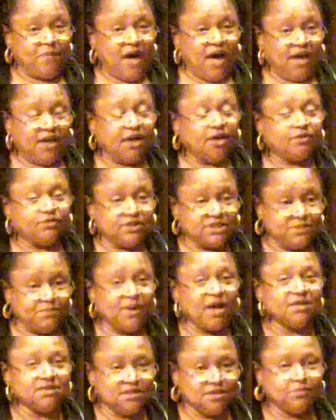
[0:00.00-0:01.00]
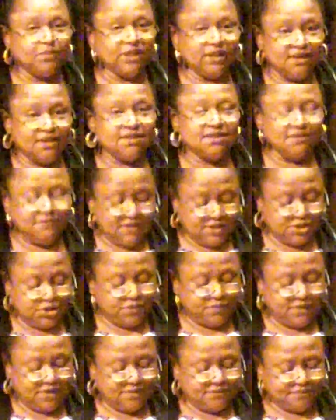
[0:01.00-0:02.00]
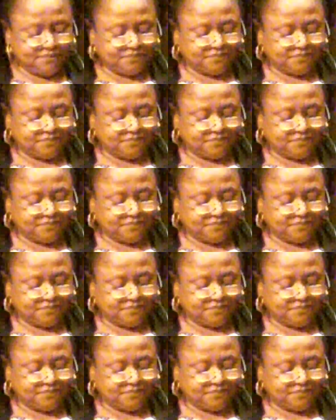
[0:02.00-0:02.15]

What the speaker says: by a responsible individual.